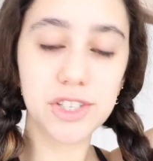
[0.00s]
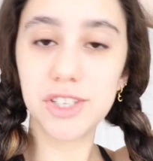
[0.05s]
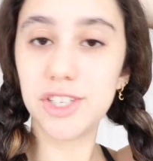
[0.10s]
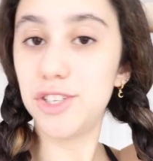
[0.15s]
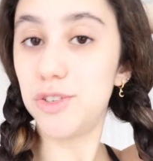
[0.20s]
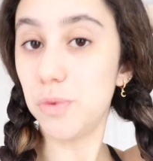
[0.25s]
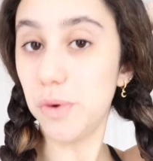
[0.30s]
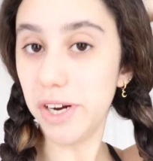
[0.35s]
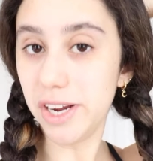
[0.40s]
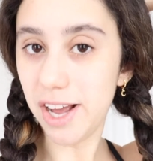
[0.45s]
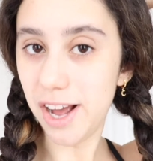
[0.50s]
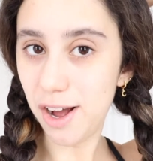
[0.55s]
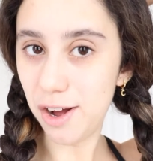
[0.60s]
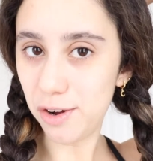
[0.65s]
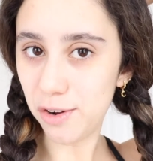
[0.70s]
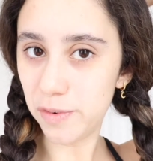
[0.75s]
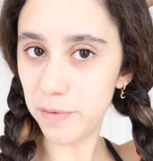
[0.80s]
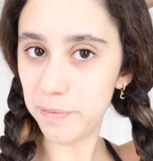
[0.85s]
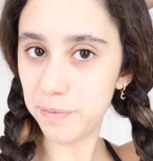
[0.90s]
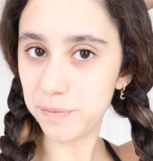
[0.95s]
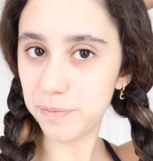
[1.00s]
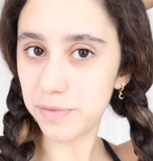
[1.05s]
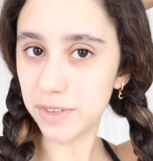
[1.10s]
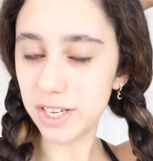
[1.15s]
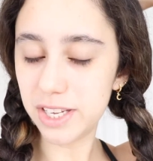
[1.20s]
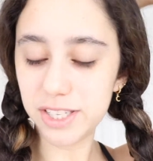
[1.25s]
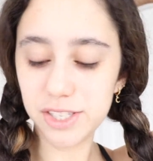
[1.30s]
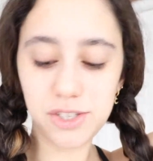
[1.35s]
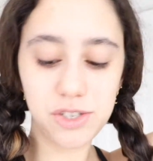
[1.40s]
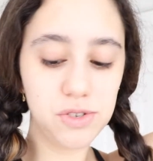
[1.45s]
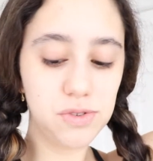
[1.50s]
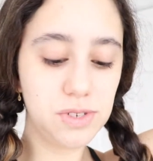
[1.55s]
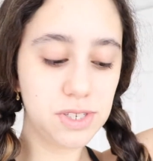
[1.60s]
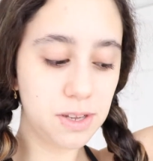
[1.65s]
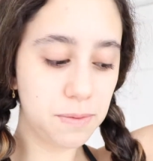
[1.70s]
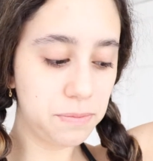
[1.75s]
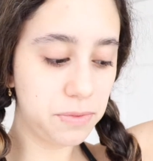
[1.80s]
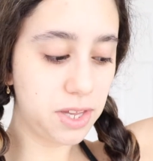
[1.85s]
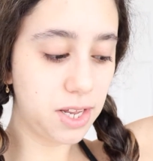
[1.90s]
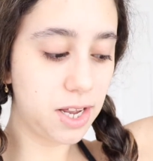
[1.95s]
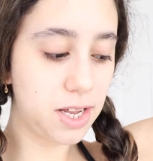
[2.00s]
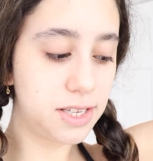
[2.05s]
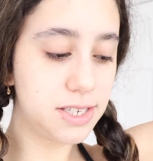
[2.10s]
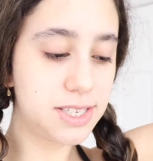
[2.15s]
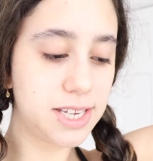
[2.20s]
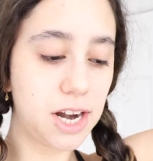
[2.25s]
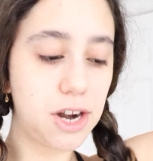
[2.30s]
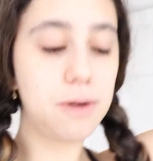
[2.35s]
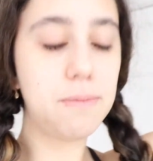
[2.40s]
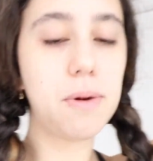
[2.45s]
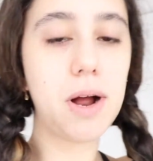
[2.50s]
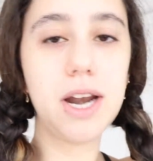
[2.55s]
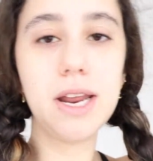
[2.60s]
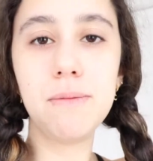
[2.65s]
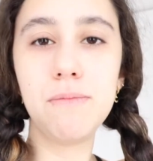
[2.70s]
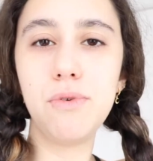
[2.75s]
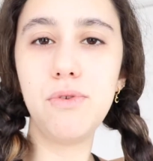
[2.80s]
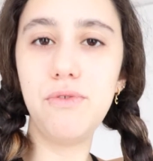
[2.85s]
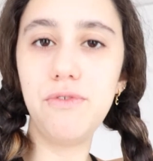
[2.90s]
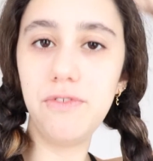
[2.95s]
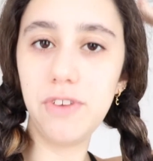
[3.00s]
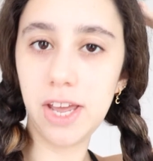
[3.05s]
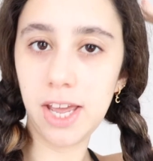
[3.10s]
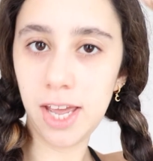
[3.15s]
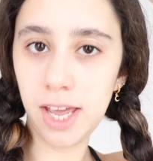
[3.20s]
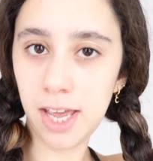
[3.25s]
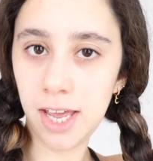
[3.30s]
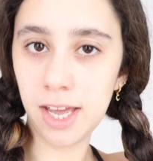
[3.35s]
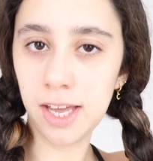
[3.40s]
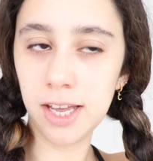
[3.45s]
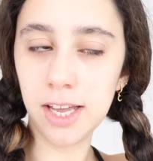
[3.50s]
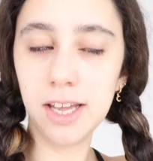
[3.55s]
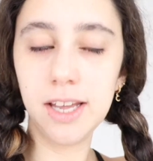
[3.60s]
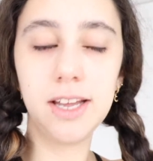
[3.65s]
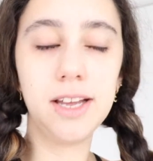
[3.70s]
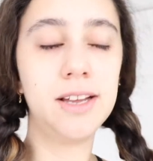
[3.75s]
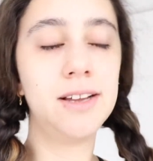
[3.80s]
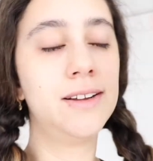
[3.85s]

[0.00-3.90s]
So let's work out. Let's do something. Let's get our body moving.